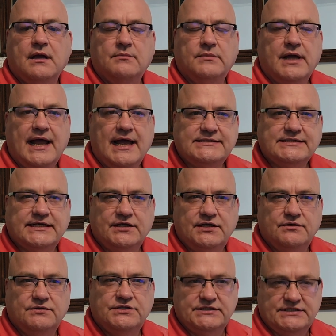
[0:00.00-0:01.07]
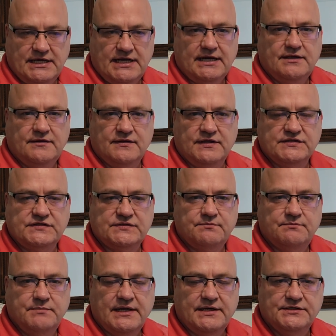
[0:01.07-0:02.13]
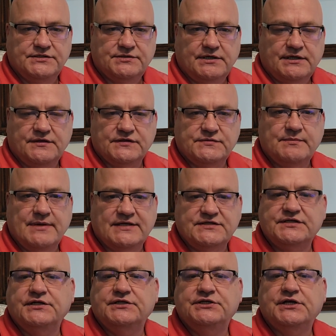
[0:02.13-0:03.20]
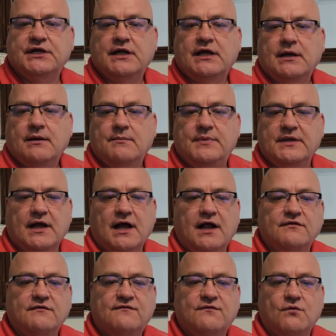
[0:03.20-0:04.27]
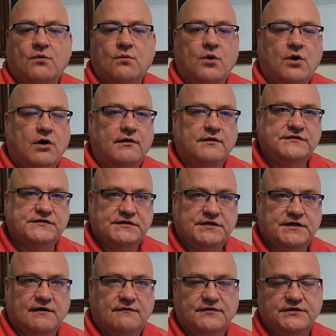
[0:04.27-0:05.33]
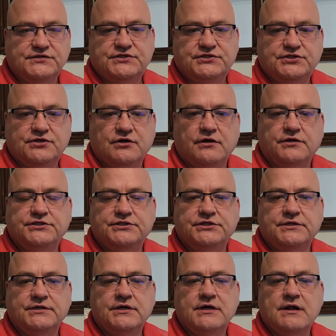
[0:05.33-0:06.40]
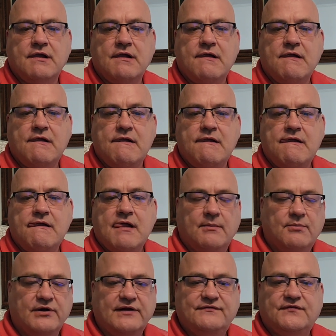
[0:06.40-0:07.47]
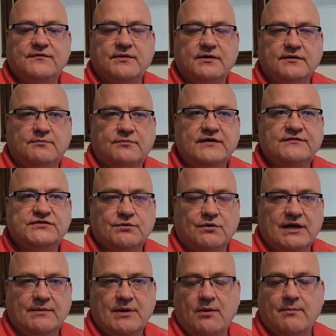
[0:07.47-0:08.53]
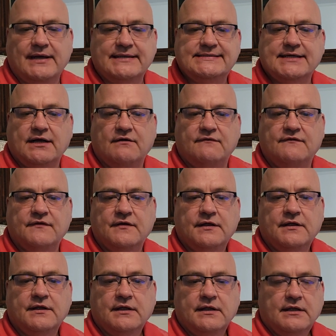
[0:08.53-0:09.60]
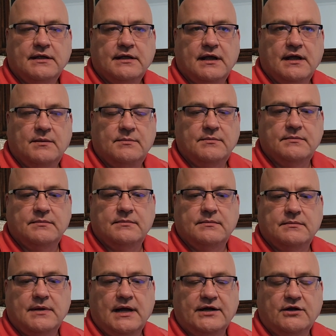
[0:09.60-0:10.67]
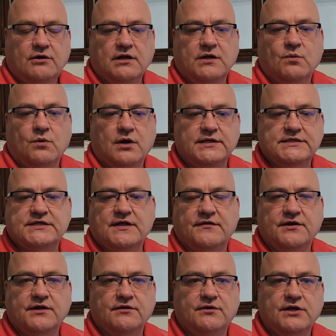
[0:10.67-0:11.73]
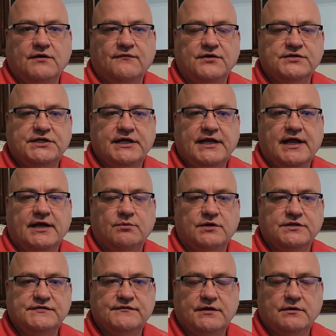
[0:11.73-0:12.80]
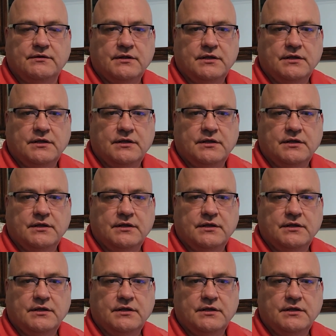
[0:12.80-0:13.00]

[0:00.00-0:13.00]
asking you to take this ministry, this message, beyond the four walls of this church. A brief story about myself. I currently work at Southern Illinois University, Edwardsville.